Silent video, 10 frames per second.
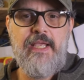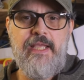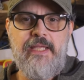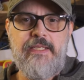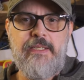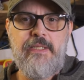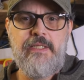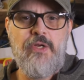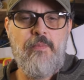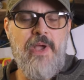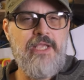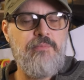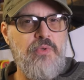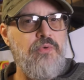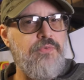and you know, my
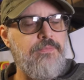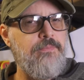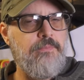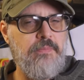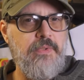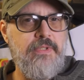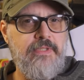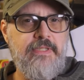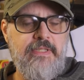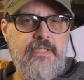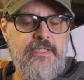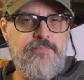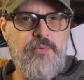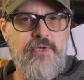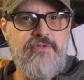computer's, it's
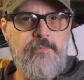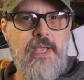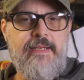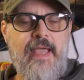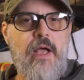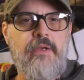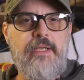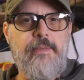pretty specced out.